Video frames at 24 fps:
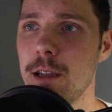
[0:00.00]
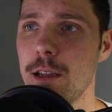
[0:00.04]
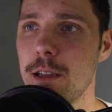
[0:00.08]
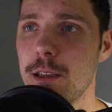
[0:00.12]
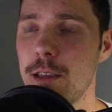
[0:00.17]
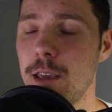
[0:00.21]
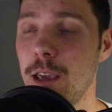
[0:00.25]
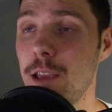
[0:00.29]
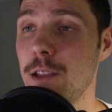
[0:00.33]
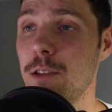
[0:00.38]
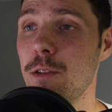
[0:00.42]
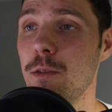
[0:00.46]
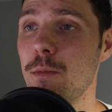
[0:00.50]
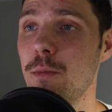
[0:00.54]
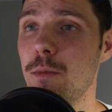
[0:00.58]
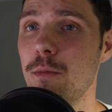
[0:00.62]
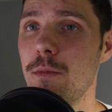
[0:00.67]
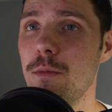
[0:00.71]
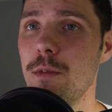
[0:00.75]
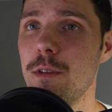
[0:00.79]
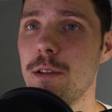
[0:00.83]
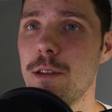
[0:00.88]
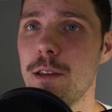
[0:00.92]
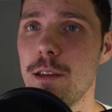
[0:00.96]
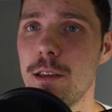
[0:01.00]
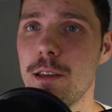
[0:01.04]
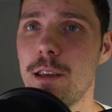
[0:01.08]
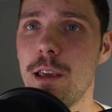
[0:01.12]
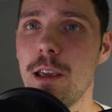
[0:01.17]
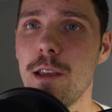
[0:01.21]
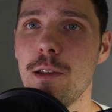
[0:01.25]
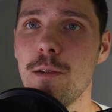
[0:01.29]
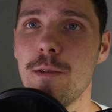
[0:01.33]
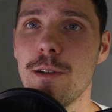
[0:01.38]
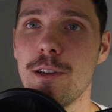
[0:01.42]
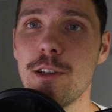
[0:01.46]
can you
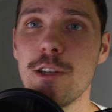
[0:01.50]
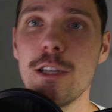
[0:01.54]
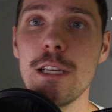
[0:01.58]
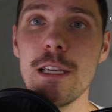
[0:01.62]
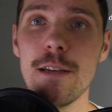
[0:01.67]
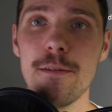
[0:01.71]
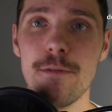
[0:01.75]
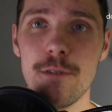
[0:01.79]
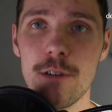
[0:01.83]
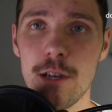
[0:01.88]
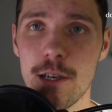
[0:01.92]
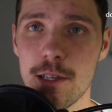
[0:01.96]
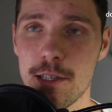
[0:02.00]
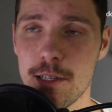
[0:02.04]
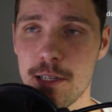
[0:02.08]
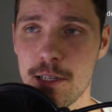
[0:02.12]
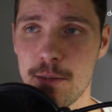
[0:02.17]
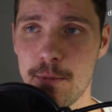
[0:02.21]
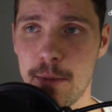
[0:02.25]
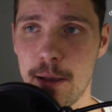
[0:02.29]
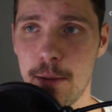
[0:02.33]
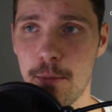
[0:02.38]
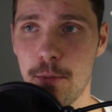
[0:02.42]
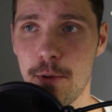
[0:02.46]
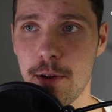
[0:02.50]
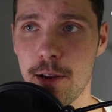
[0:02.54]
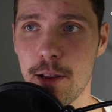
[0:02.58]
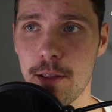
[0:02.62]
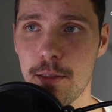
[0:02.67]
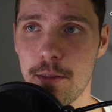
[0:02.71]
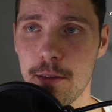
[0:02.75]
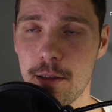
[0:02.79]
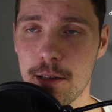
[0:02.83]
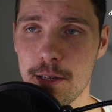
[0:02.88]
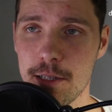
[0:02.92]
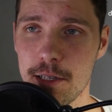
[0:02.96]
achieve justice by bringing
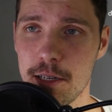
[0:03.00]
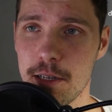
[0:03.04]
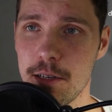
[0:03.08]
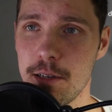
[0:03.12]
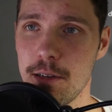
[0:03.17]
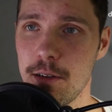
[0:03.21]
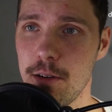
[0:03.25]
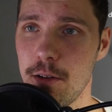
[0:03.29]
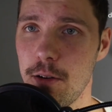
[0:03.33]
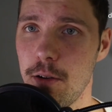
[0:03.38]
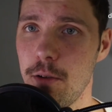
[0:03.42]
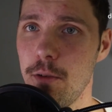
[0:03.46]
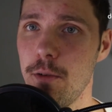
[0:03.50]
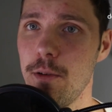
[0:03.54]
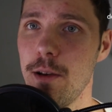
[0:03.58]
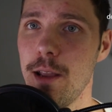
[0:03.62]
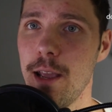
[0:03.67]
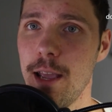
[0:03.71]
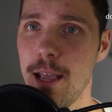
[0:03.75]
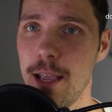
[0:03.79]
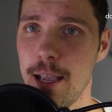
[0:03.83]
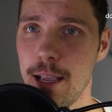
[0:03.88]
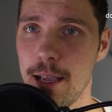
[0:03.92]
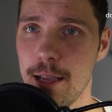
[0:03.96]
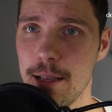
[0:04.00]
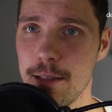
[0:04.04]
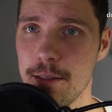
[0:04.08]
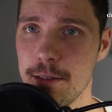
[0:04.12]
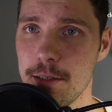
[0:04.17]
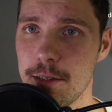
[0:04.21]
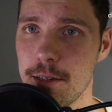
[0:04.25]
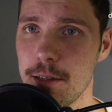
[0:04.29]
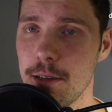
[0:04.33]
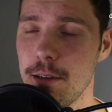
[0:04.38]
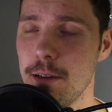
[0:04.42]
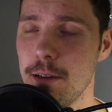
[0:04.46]
things into your own hands?